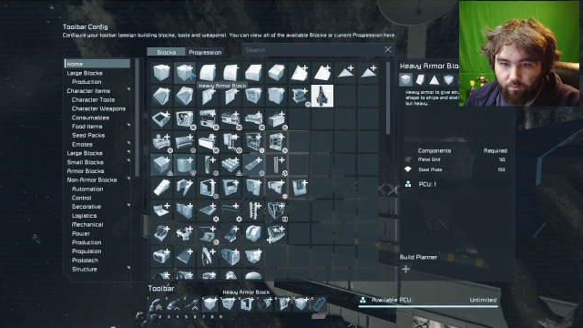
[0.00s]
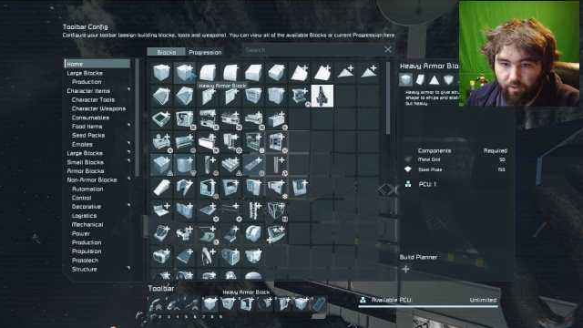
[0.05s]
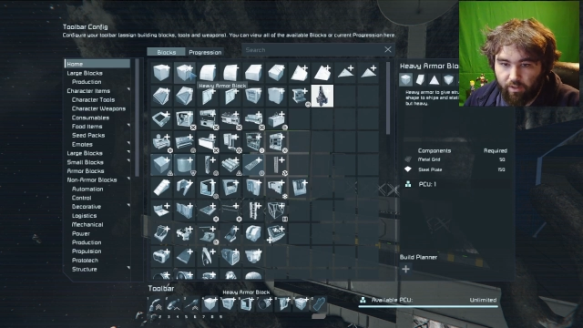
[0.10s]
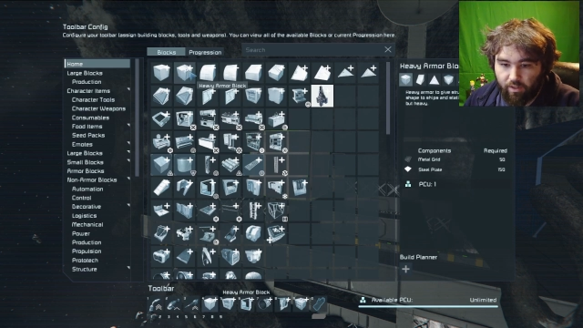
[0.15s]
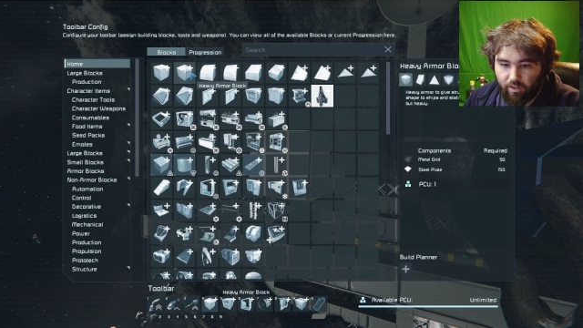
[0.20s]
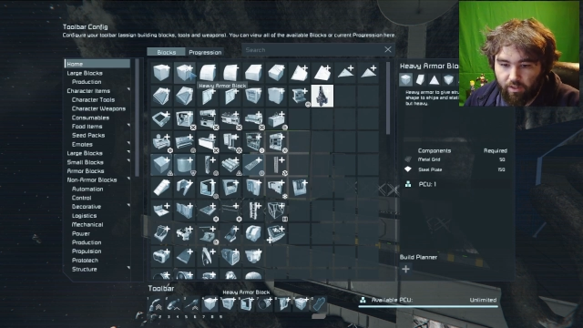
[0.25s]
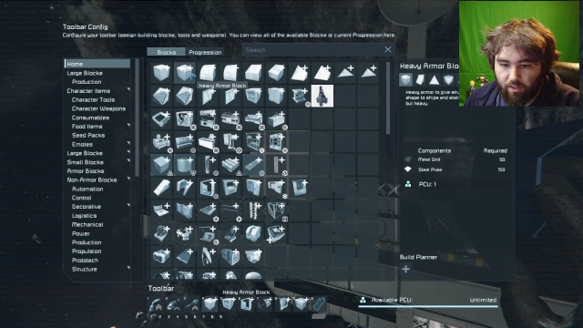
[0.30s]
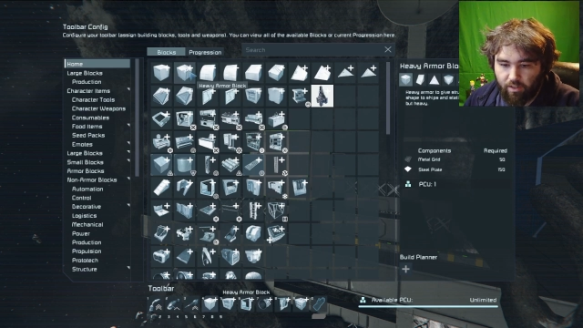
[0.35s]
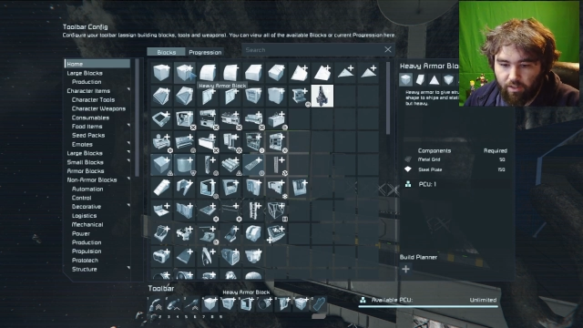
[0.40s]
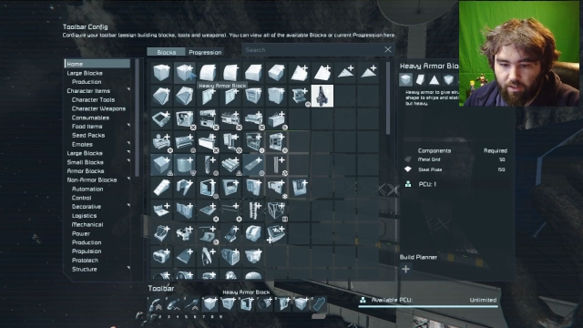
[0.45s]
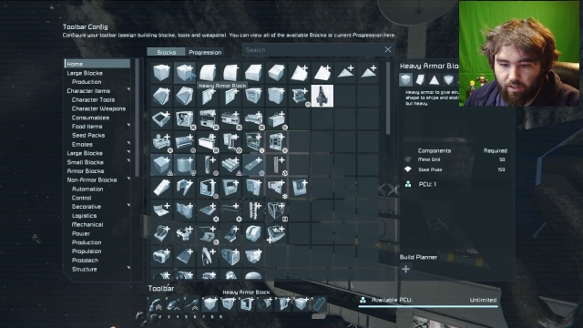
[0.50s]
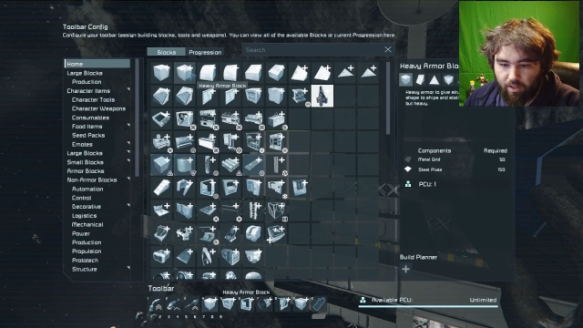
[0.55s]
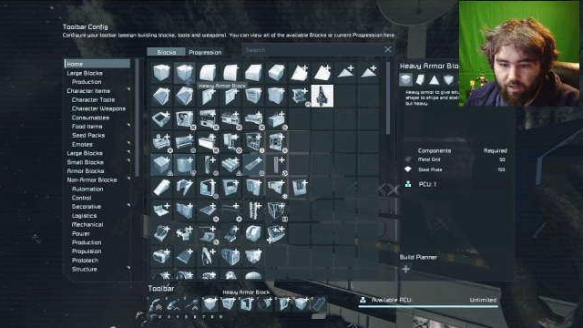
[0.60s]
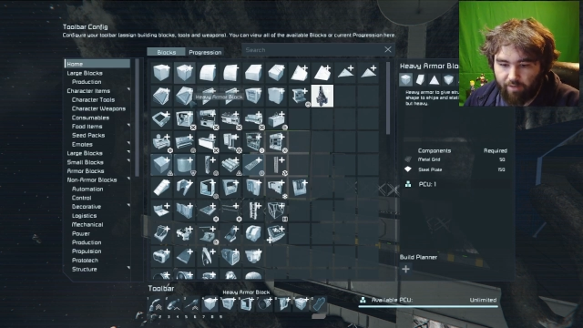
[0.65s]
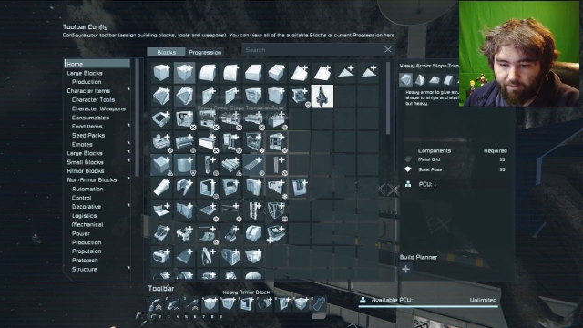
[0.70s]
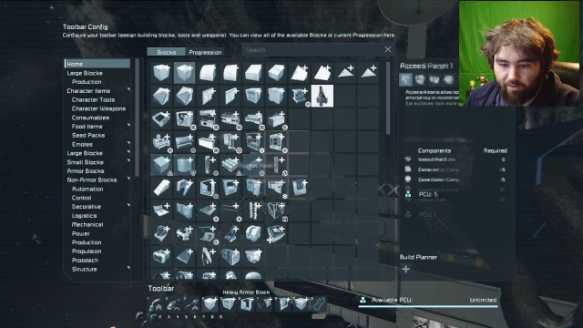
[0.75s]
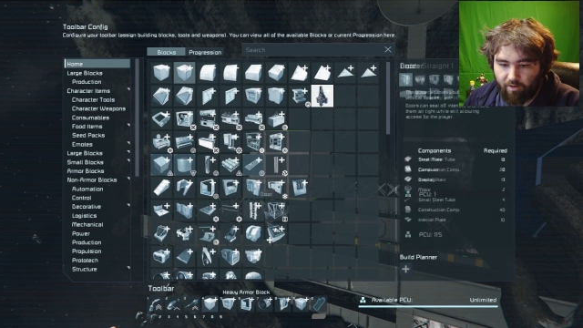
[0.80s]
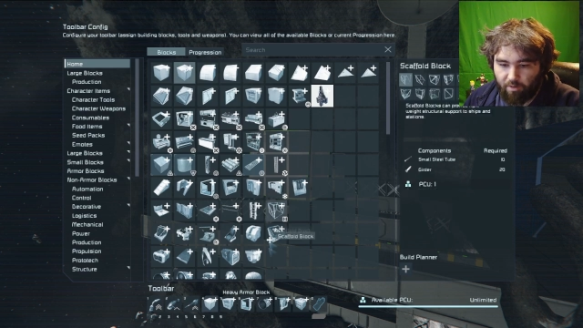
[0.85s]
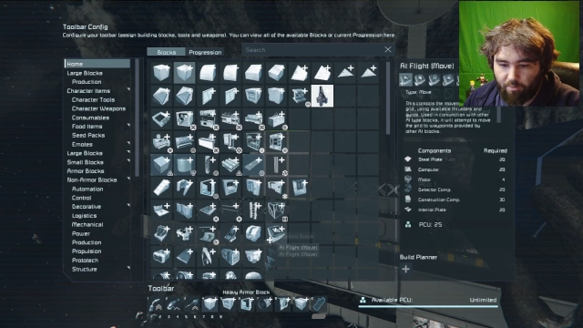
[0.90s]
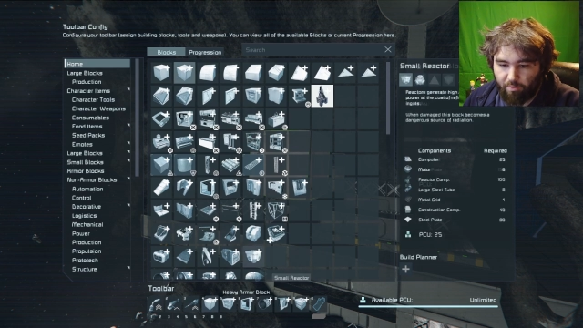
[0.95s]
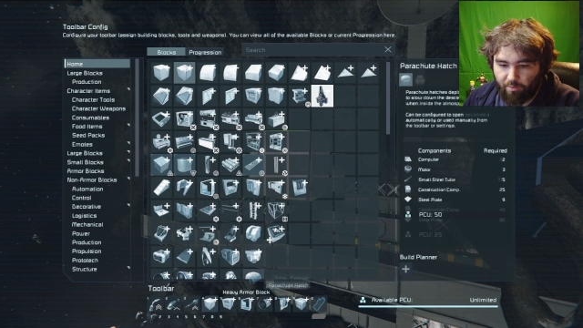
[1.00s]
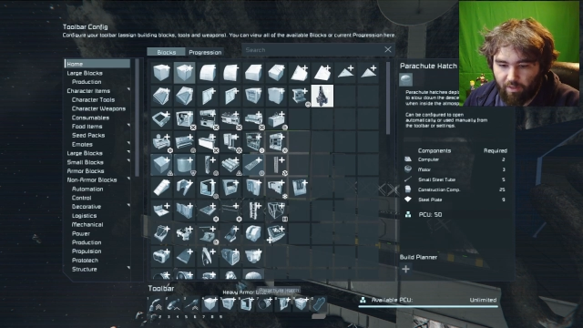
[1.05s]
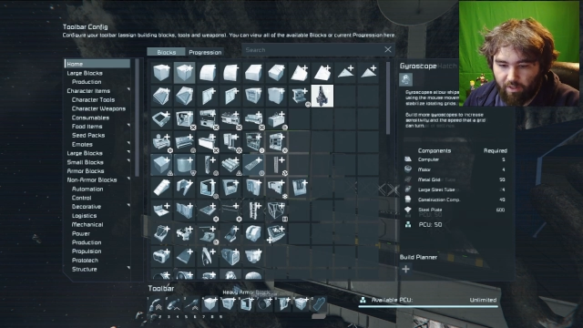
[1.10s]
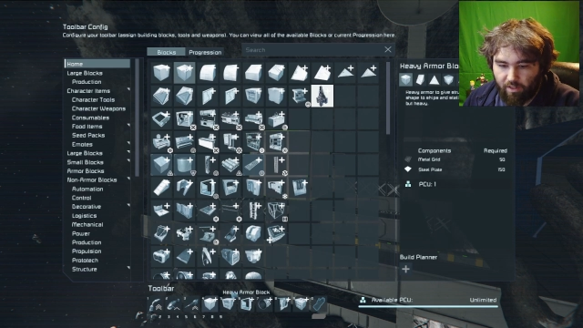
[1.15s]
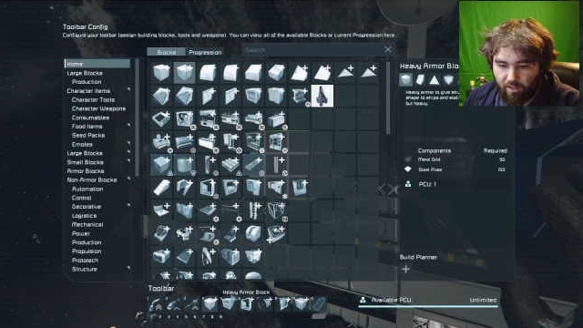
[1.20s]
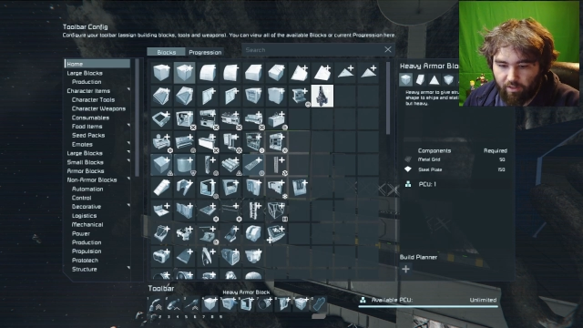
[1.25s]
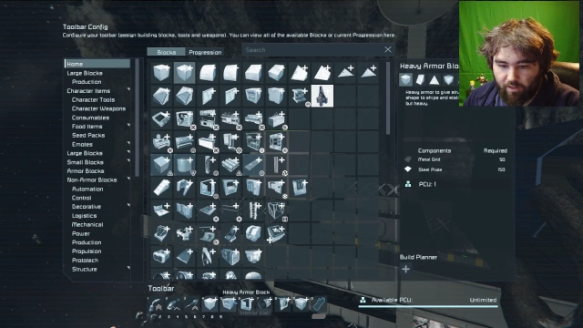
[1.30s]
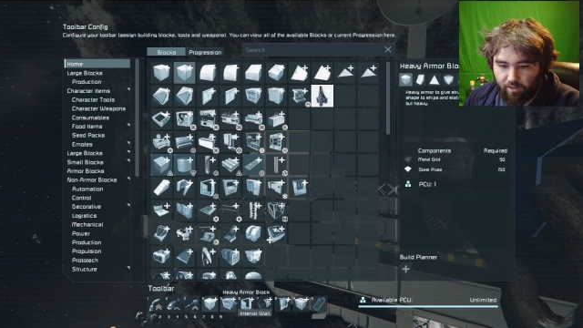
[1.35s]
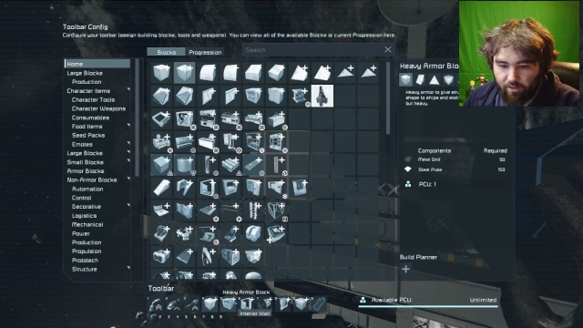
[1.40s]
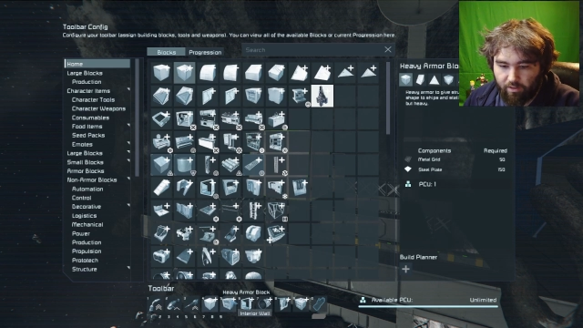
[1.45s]
need heavy armor
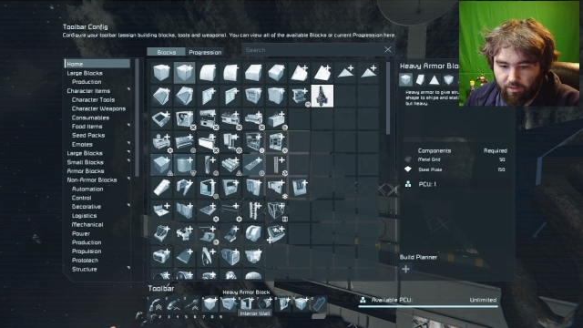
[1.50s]
block.